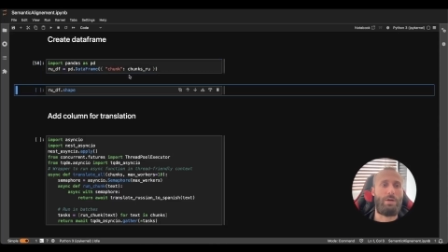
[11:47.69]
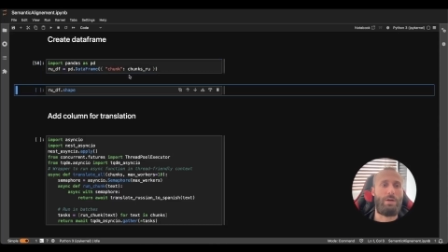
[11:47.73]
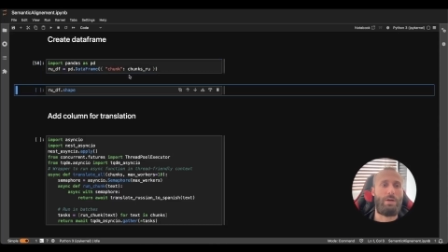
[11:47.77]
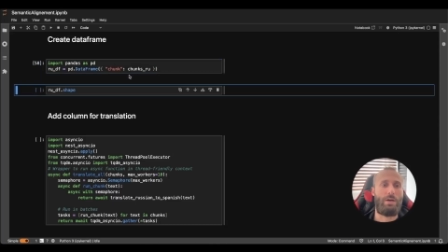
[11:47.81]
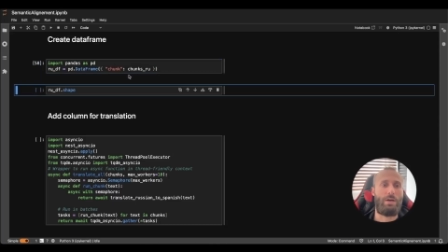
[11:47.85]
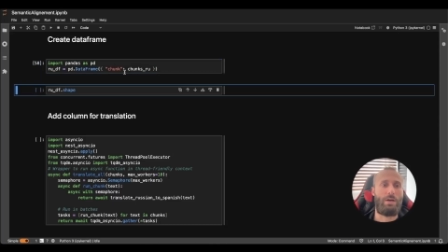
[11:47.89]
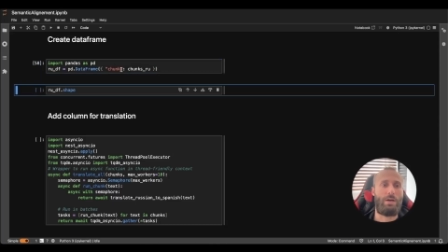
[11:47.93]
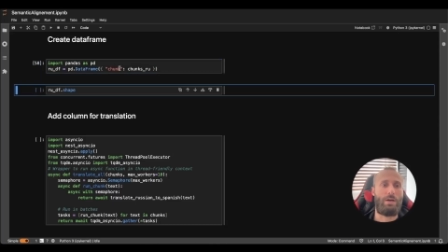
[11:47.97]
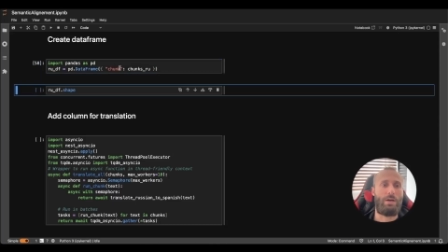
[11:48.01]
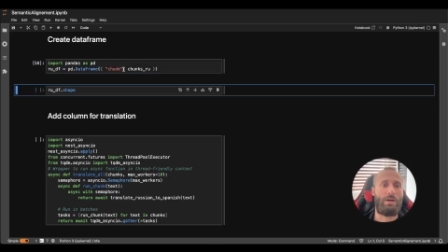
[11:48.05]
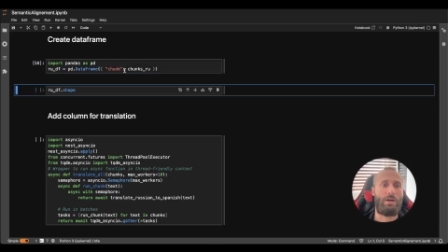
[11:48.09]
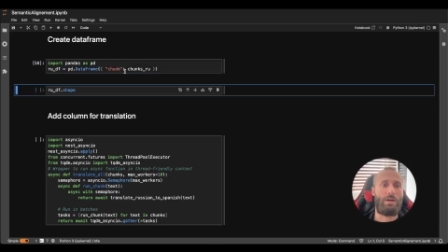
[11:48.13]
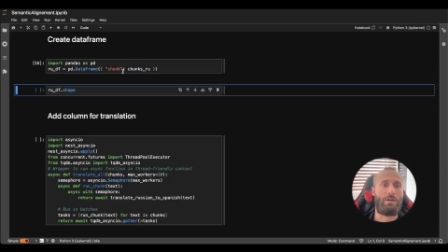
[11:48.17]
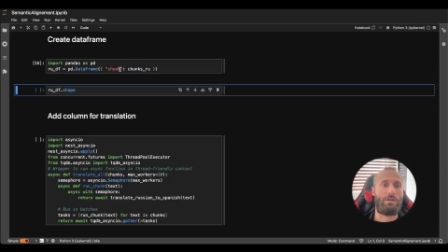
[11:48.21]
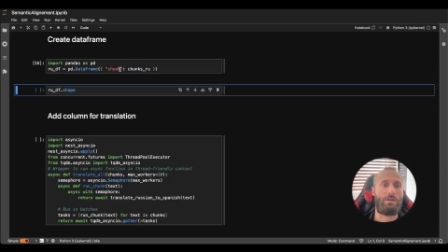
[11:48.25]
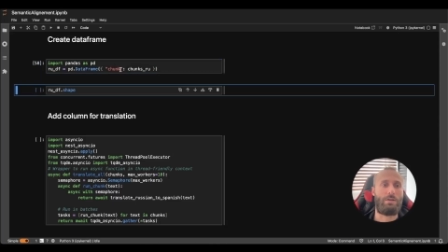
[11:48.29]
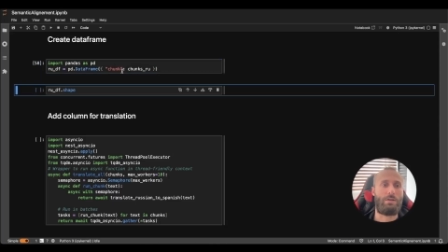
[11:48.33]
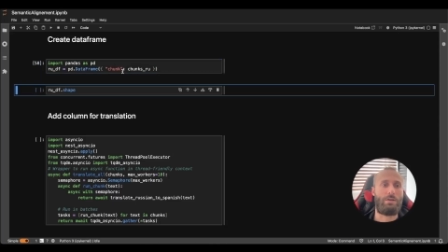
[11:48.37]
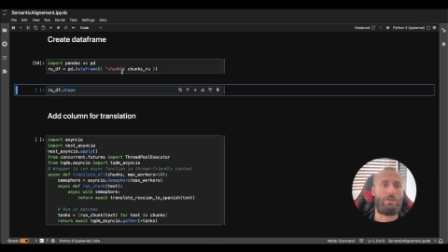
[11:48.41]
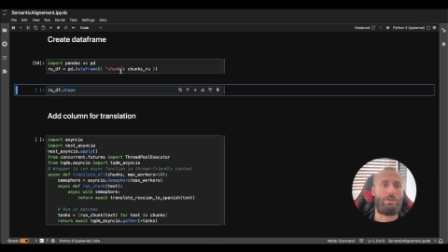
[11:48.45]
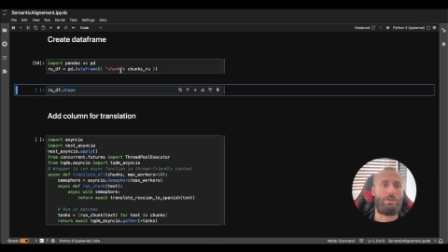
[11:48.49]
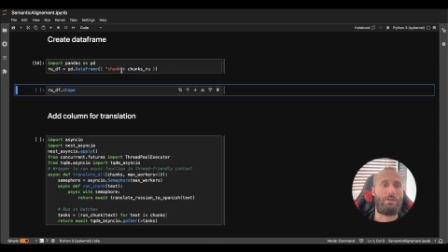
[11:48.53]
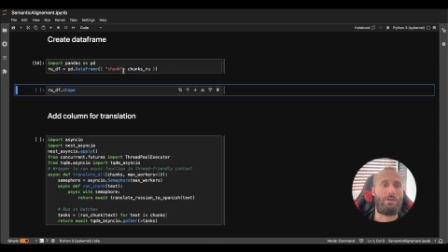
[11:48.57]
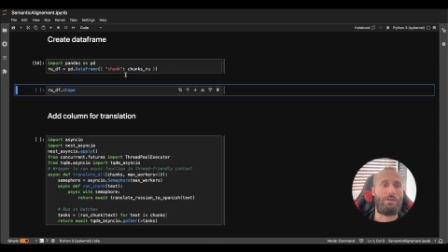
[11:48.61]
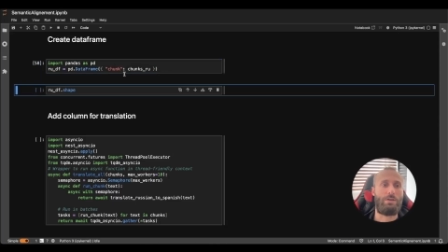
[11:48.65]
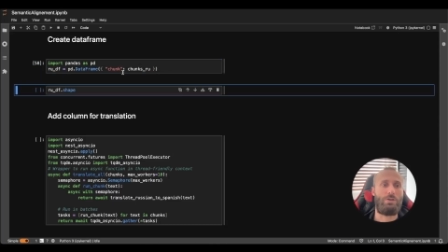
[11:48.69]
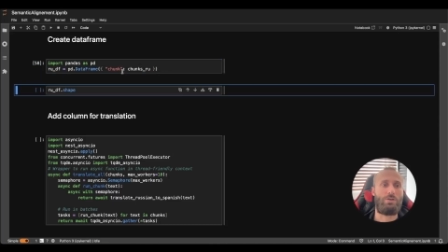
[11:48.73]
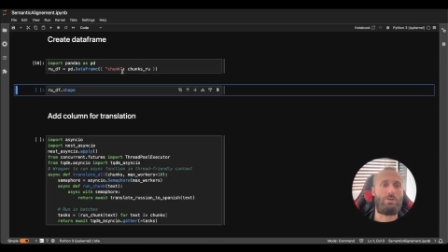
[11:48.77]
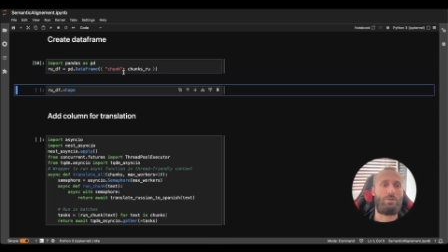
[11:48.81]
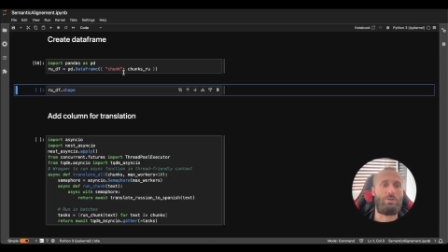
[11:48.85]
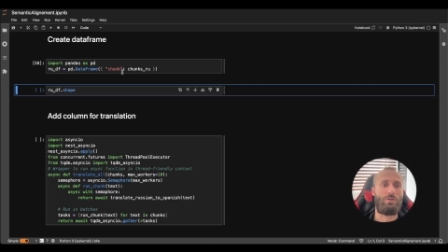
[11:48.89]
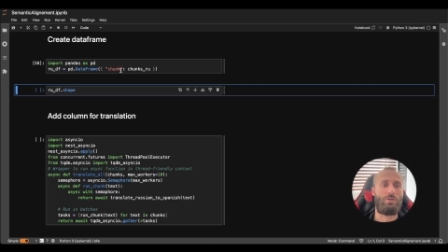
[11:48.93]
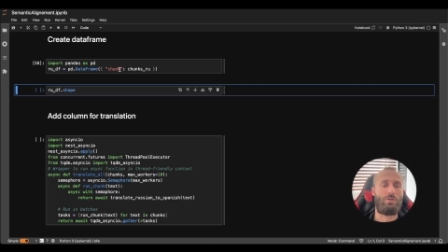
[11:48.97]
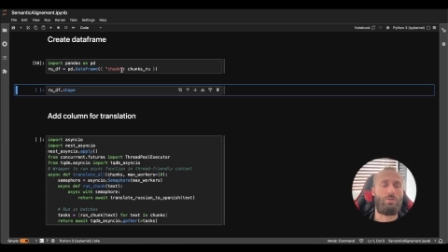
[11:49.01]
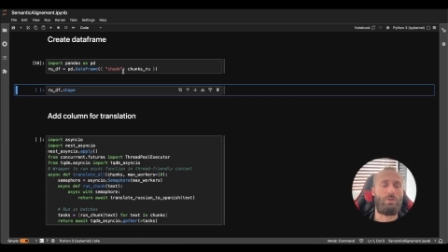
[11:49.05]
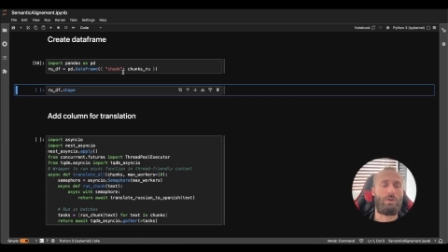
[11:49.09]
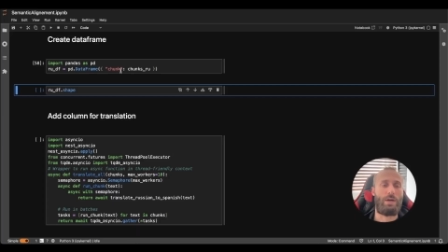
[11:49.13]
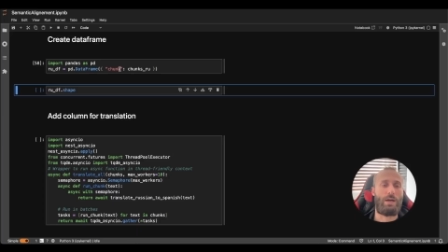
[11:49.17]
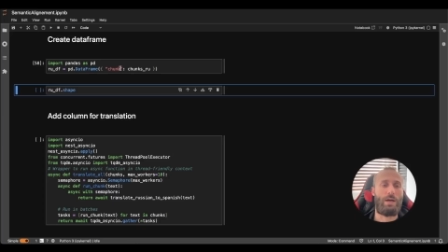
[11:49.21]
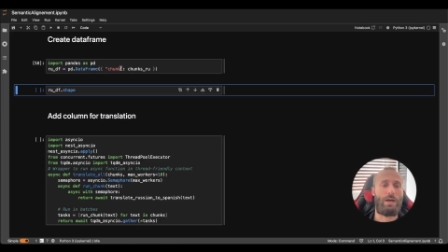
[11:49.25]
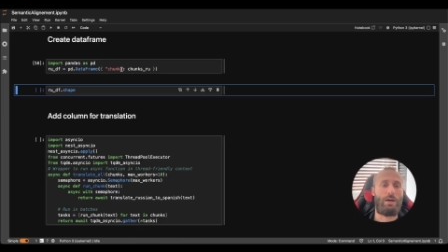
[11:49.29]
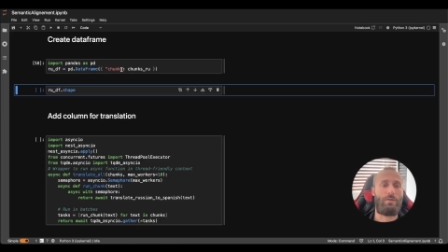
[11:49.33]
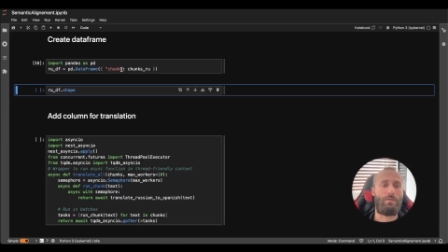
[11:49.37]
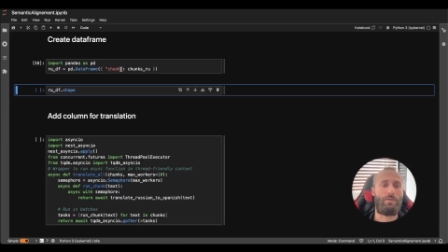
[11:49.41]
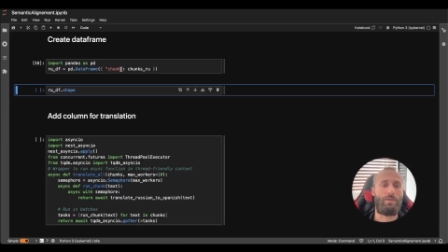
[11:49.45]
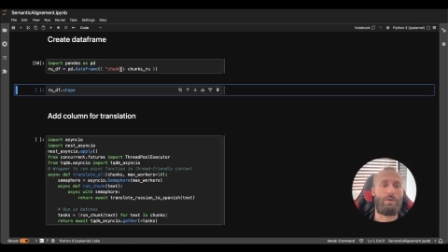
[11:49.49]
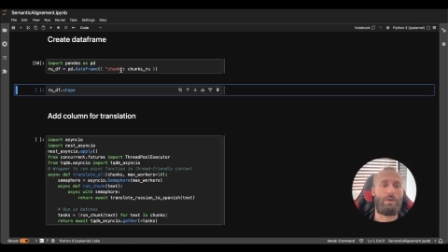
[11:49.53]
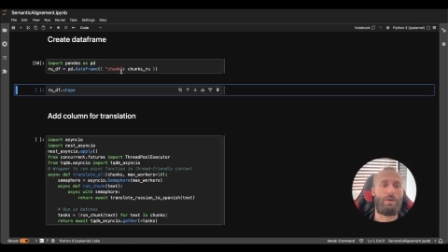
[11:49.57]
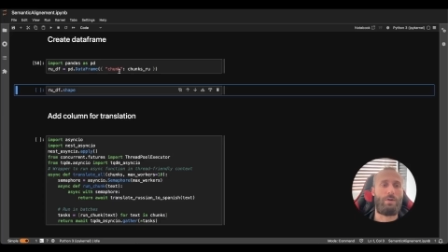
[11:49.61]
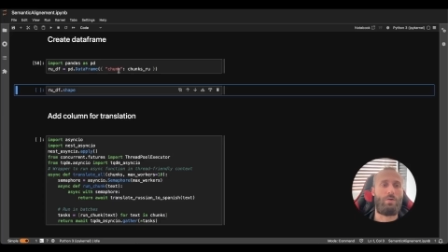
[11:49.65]
and it initially gonna
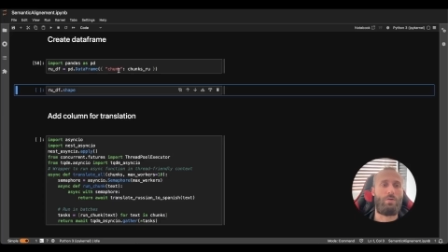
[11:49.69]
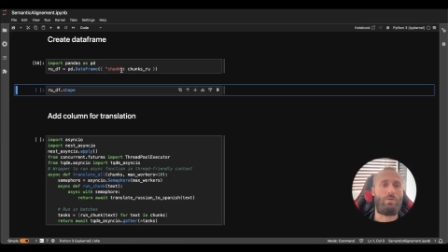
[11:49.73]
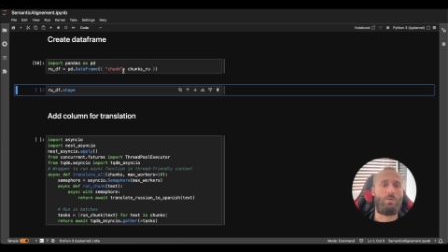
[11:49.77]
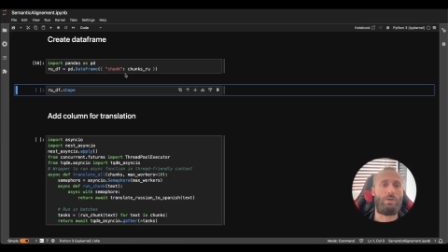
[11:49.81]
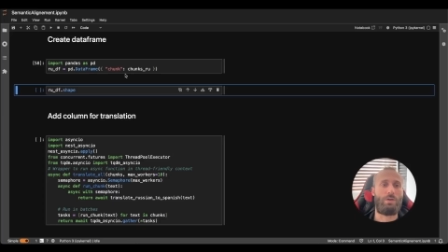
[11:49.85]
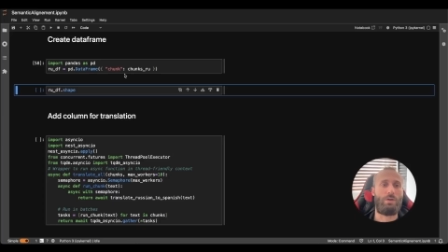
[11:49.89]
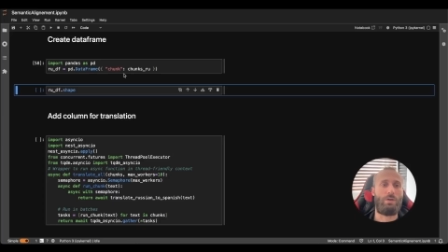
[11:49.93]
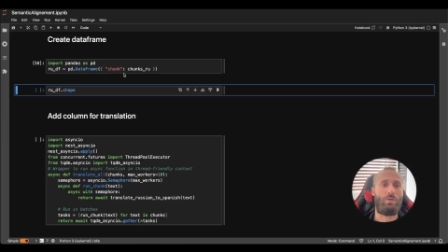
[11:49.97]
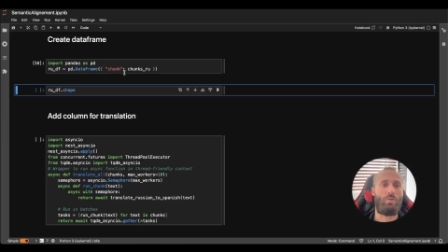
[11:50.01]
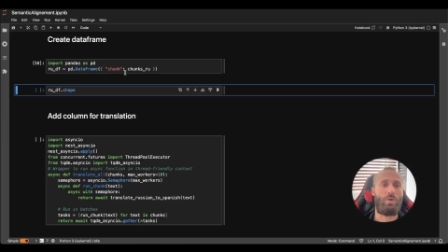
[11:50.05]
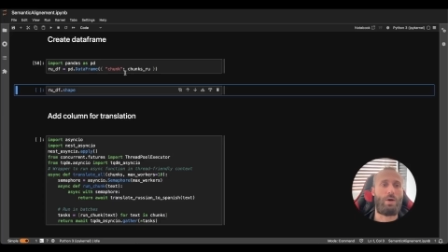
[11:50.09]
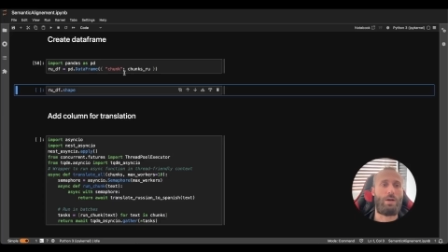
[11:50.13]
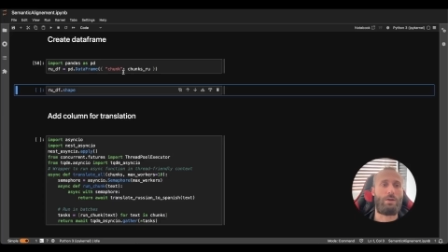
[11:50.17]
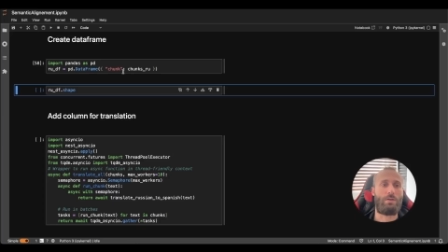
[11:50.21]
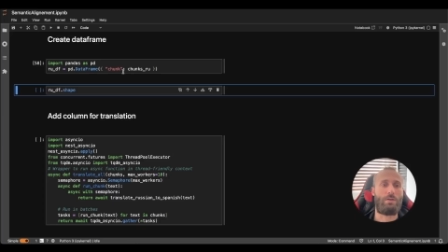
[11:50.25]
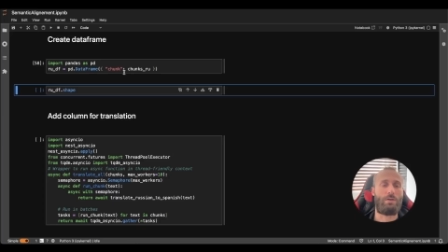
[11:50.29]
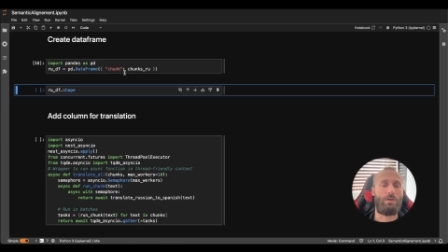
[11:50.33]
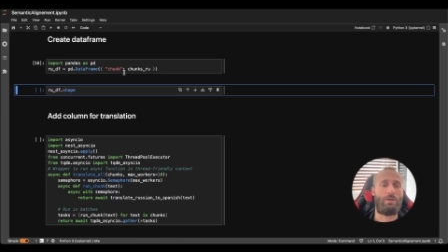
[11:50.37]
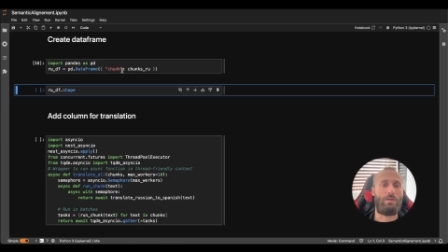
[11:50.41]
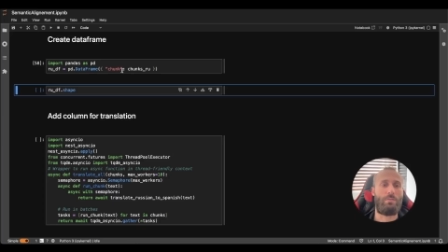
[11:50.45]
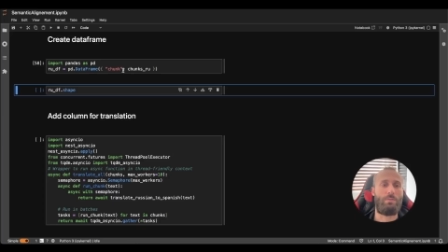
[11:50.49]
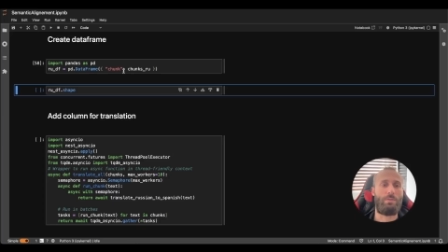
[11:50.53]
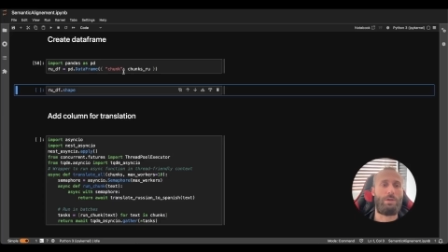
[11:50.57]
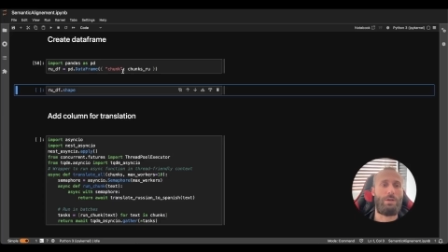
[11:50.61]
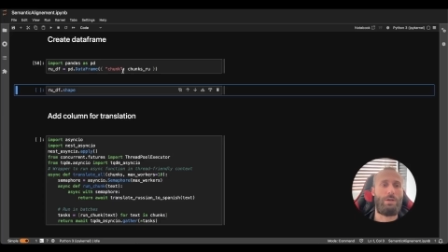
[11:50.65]
have only one column,